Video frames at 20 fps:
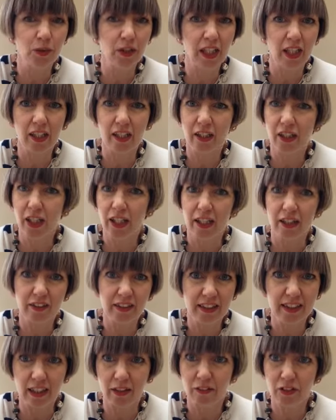get
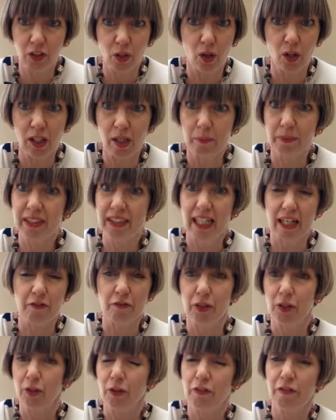ourselves all upset
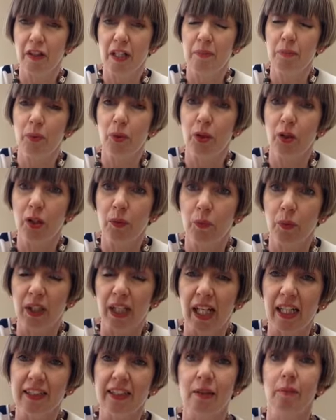if we don't find more than one
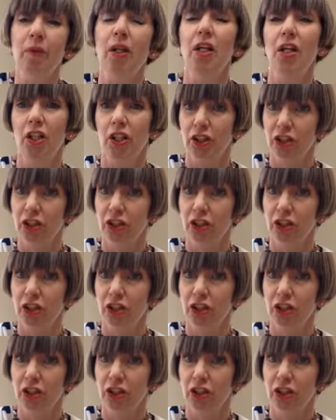item.